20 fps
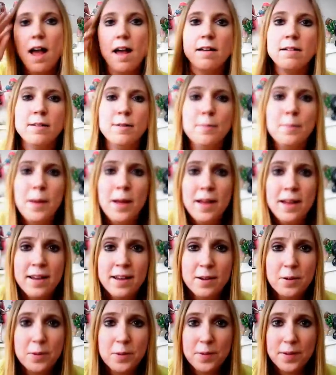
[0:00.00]
Um,
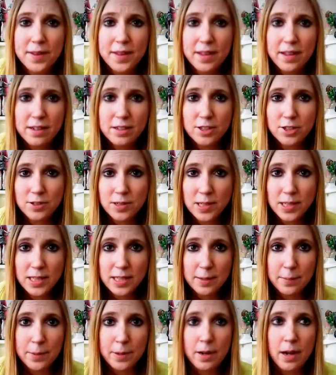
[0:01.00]
during the
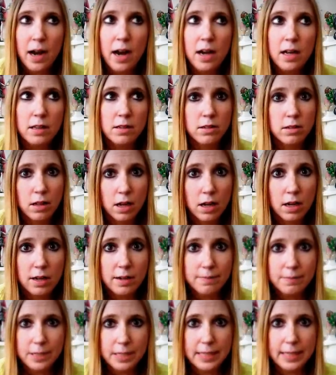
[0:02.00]
summer, I
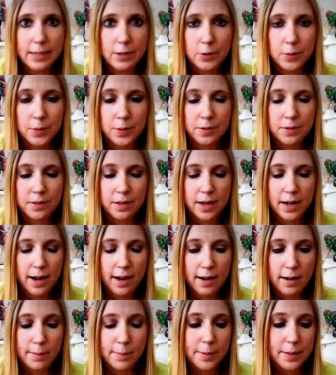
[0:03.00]
love to eat corn on the
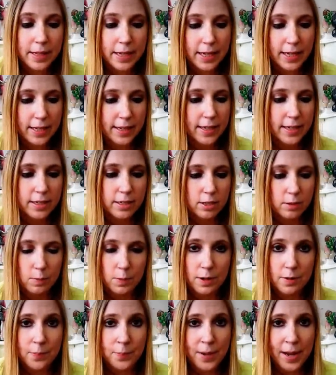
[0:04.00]
cob. Like, it is
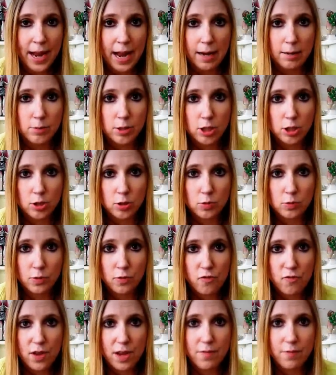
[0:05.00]
one of my absolute
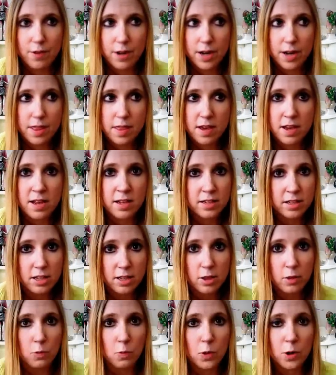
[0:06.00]
favorite things
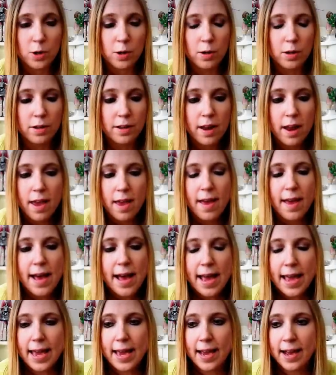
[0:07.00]
in the world.
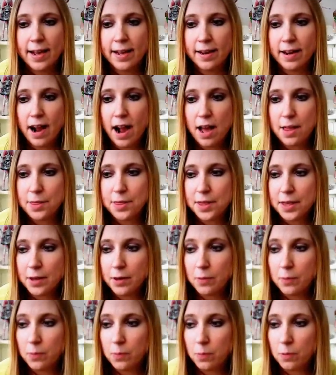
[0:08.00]
And I
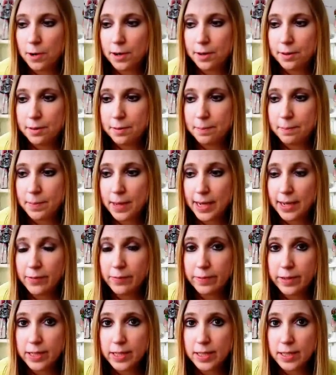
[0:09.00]
think one of the main
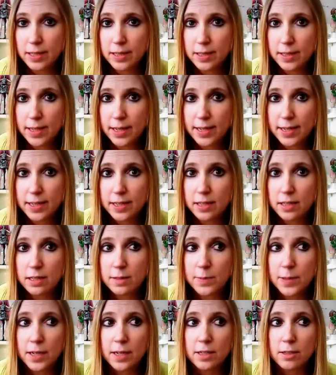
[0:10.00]
reasons that is,
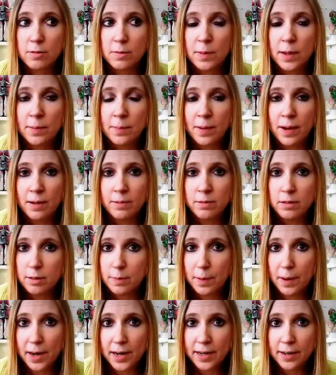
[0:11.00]
is because when my mom was
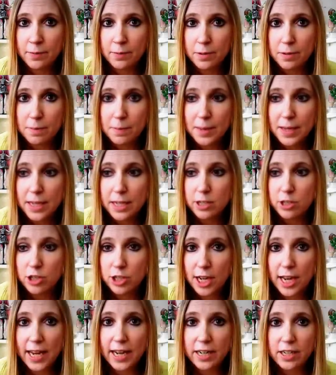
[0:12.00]
pregnant with me,
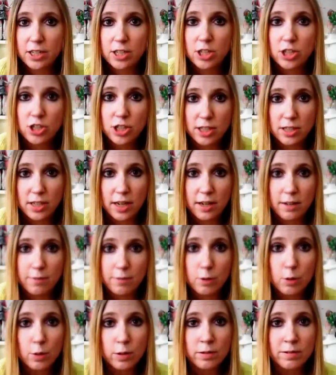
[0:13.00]
she ate a shit ton
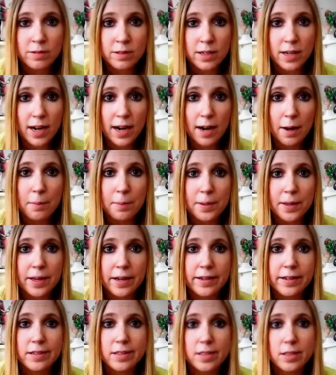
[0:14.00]
of corn on the cob
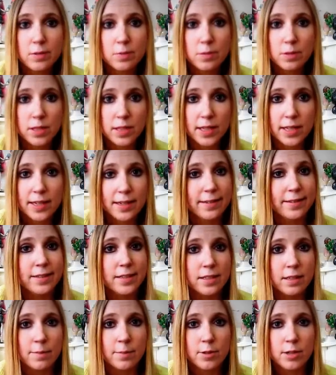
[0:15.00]
because it was like in the
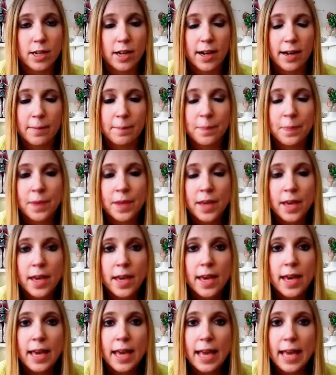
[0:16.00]
summertime.
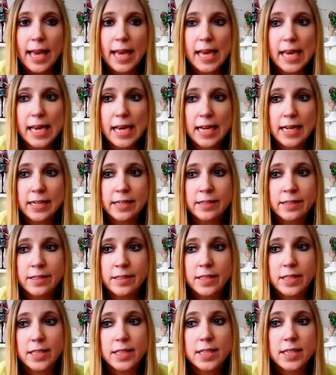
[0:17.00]

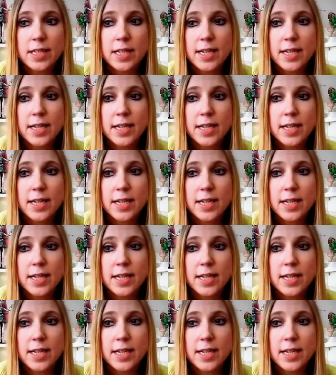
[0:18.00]
And